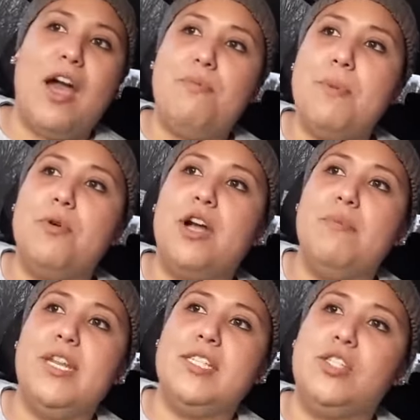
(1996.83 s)
You have people
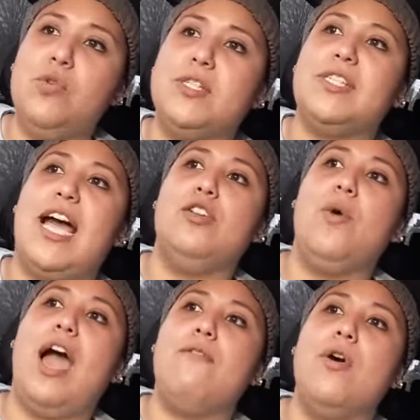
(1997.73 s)
committing suicide.
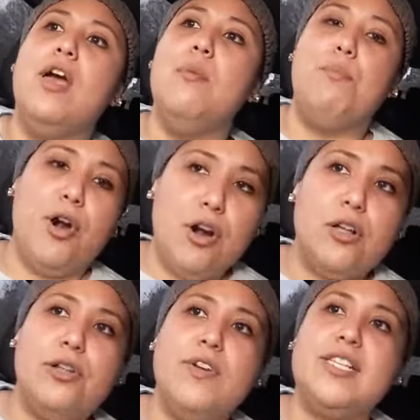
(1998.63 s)
You have
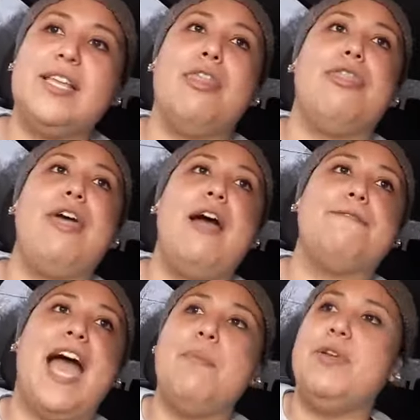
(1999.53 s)
burglaries and
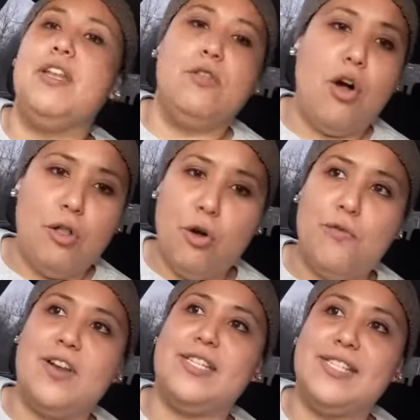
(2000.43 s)
theft happening all
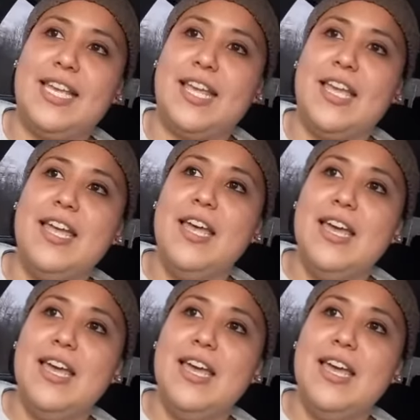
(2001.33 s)
over the city.